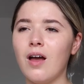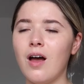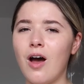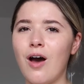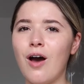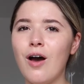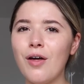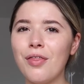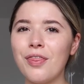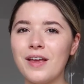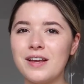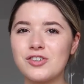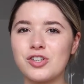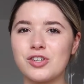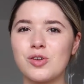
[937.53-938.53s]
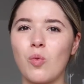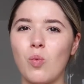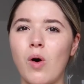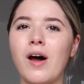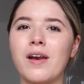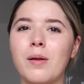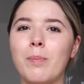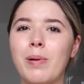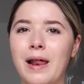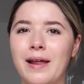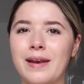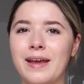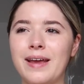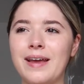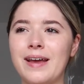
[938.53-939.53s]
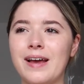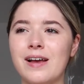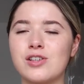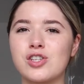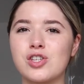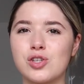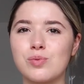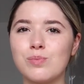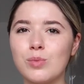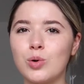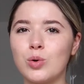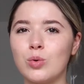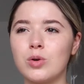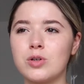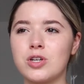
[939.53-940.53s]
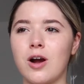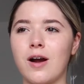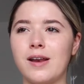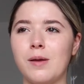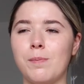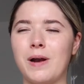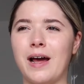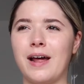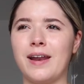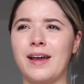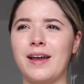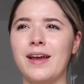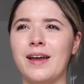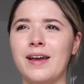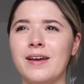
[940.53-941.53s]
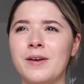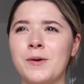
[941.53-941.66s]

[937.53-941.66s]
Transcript: Earth is just one planet, a small tiny planet.